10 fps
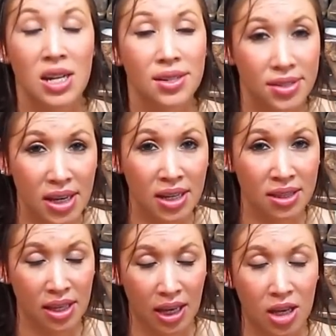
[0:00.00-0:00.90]

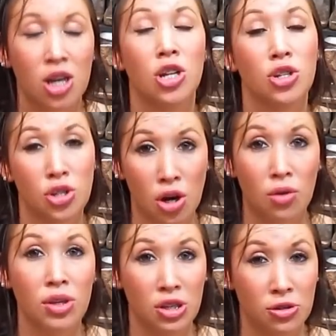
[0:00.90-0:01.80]
Secondly,
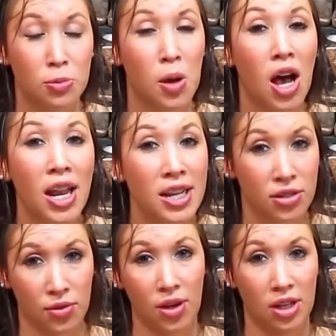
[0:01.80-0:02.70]
don't use potting
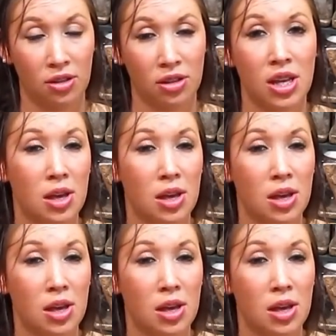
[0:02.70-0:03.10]
soil.